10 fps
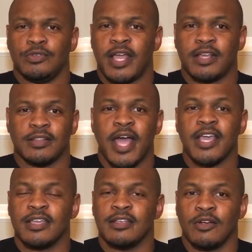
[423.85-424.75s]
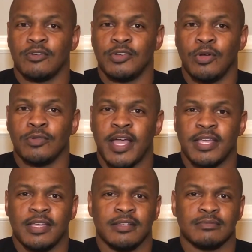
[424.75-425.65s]
Like it or don't
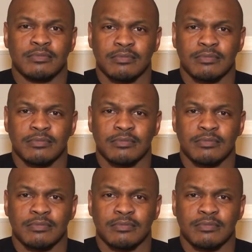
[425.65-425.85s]
like it